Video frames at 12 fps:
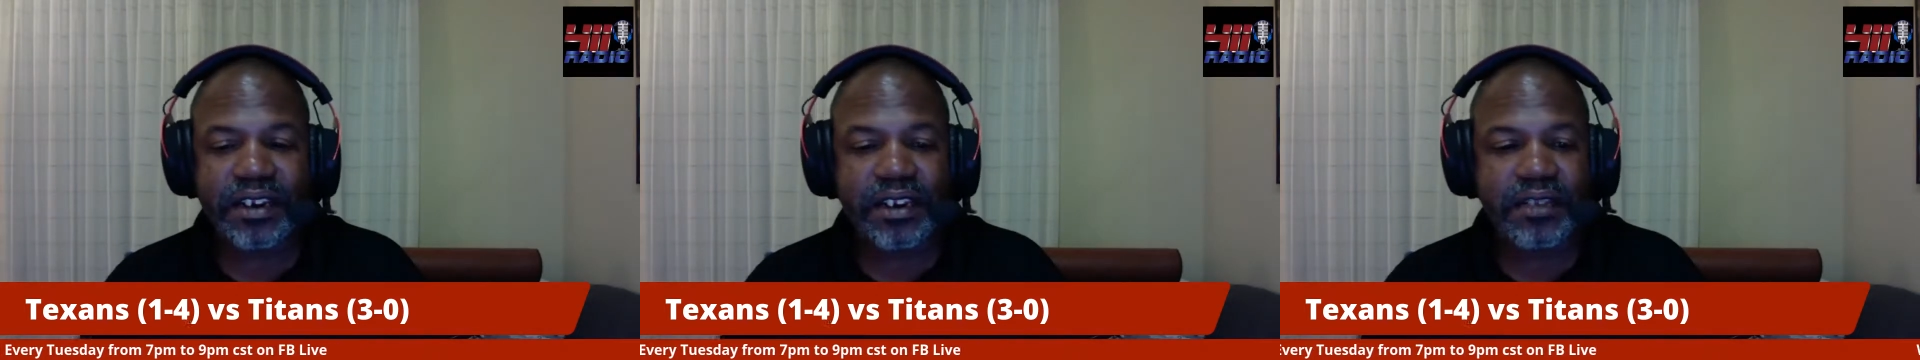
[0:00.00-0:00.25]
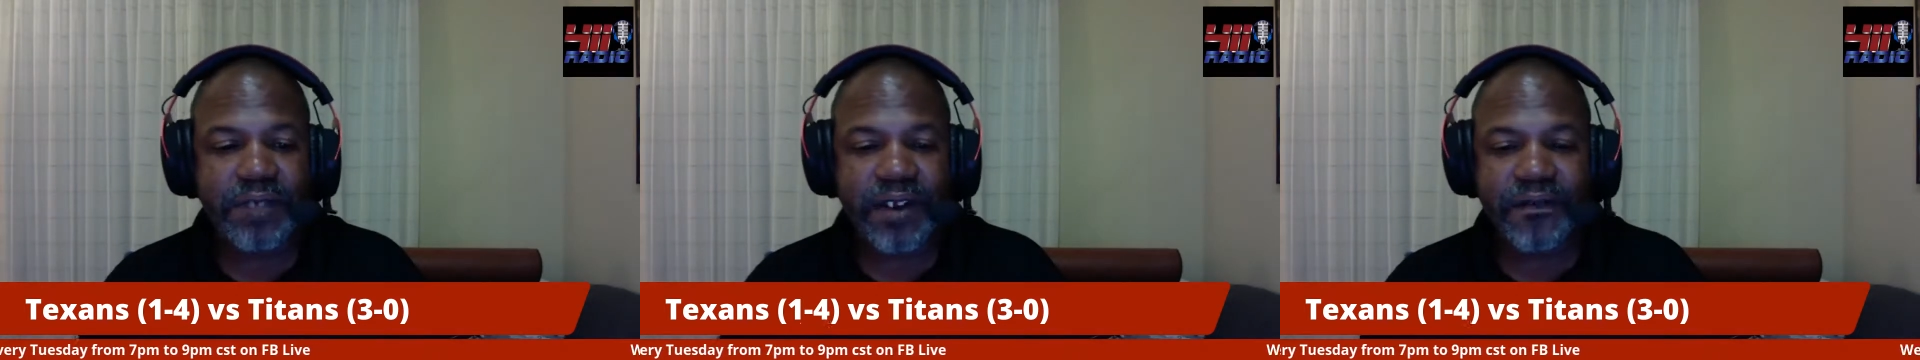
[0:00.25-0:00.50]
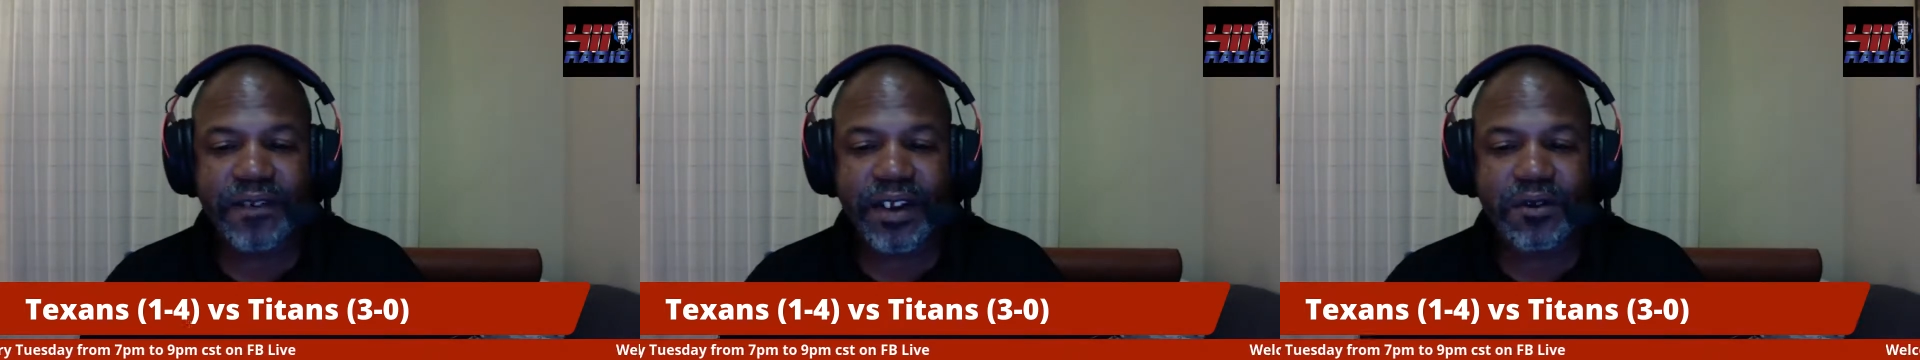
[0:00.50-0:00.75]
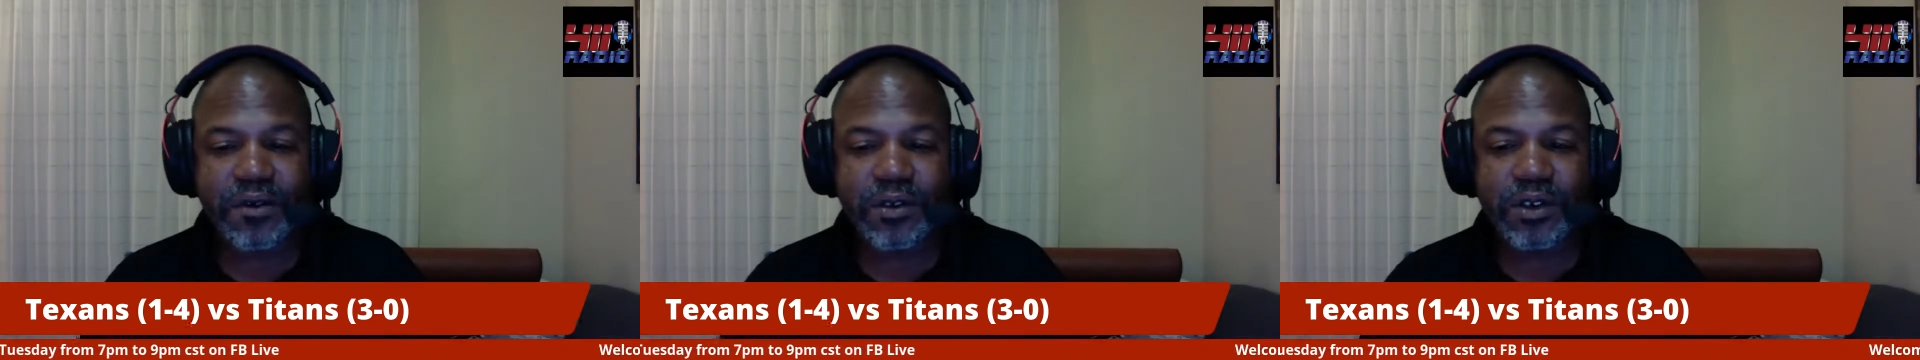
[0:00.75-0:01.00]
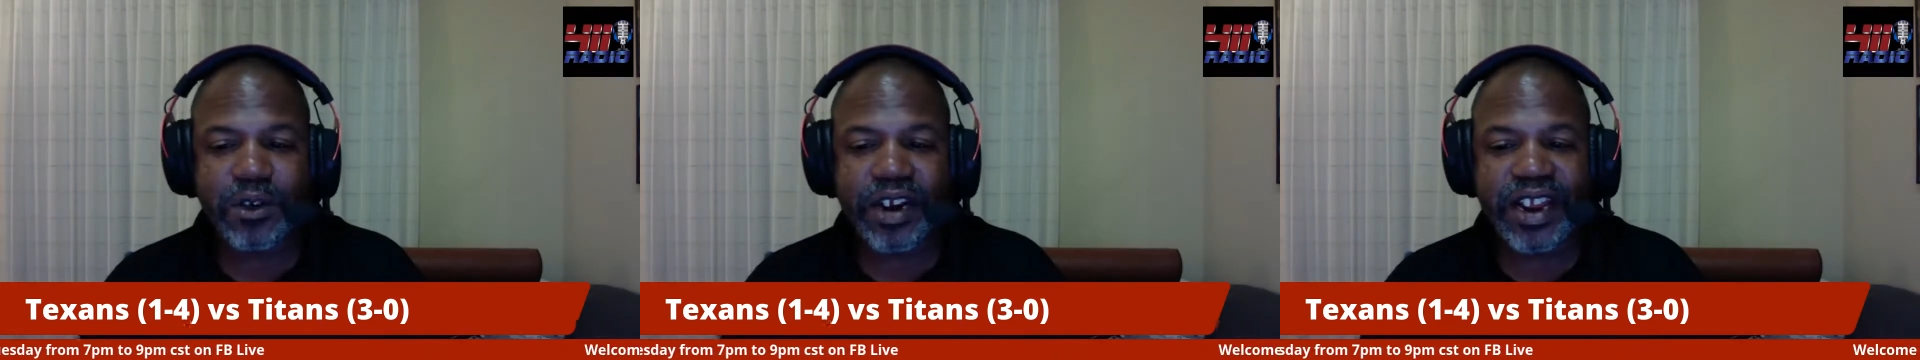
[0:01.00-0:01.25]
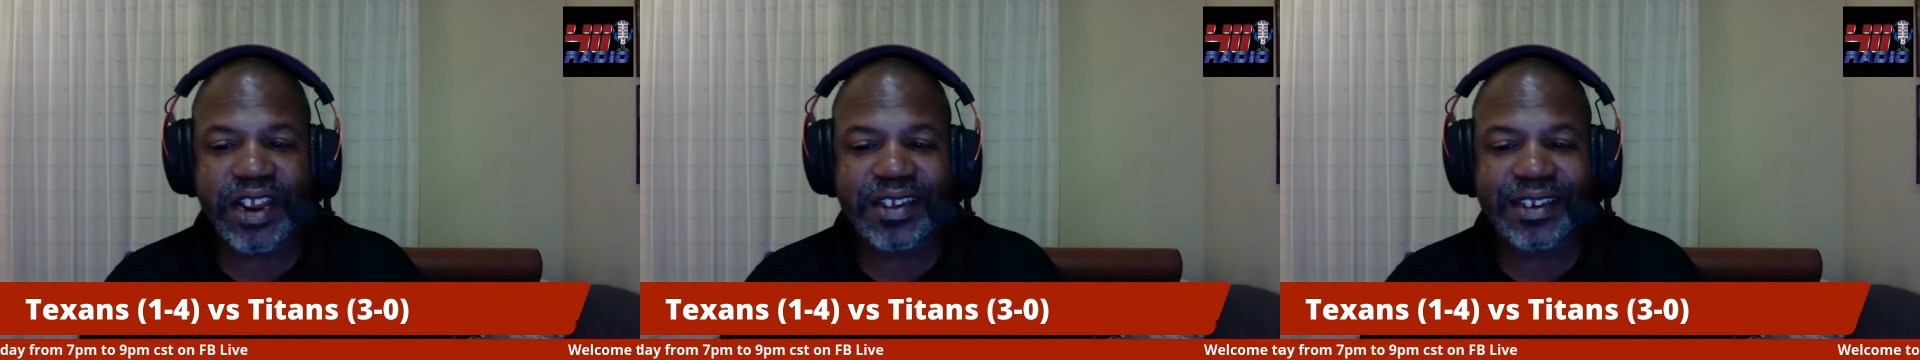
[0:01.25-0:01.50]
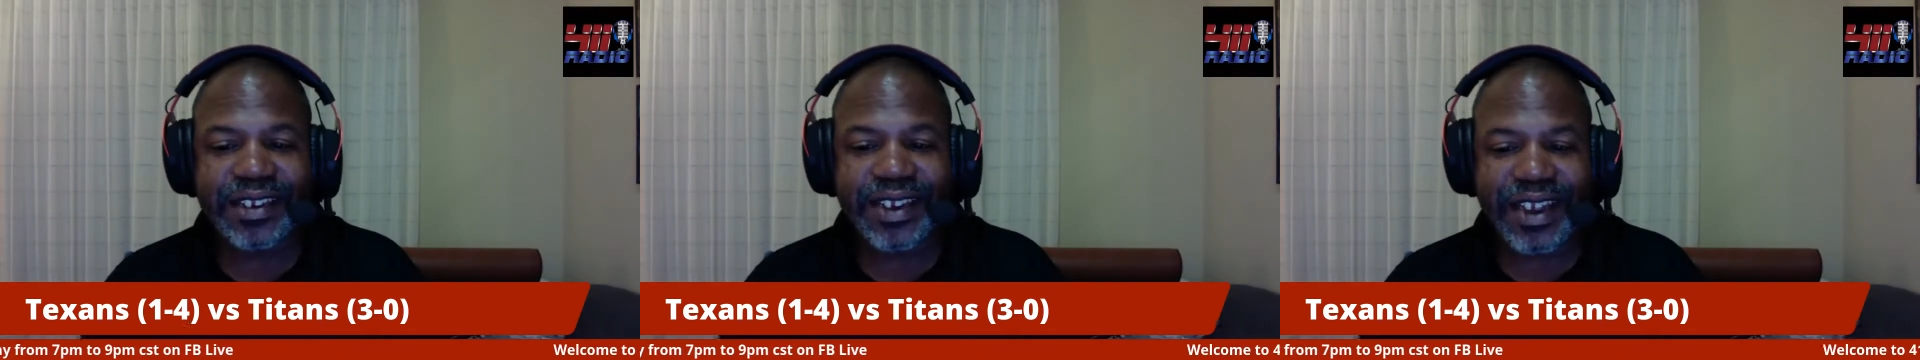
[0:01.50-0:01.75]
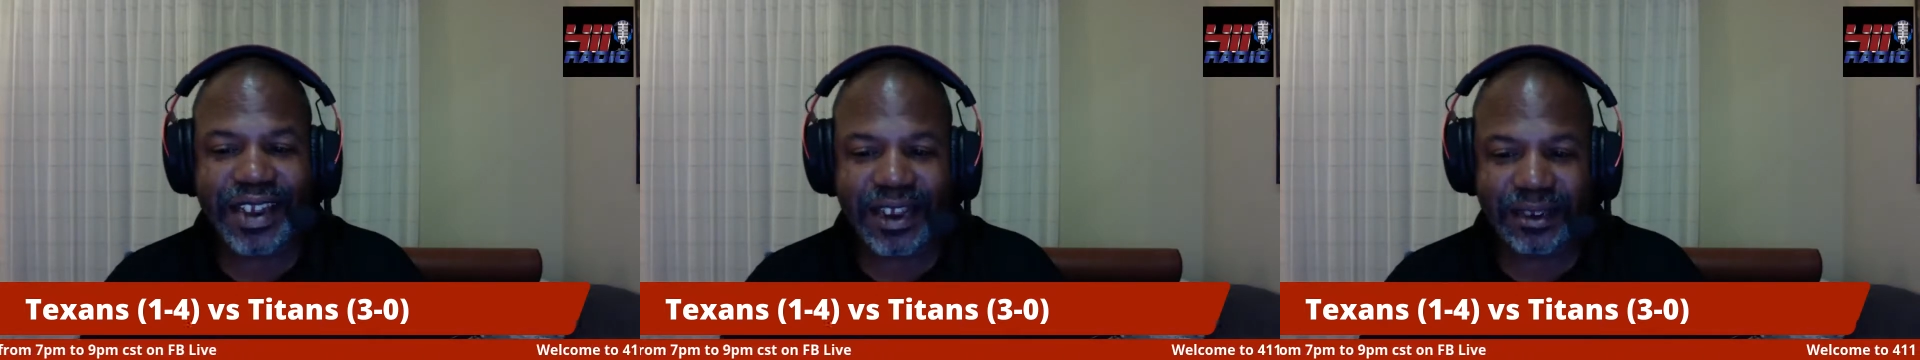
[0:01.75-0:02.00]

Buffalo 28-10.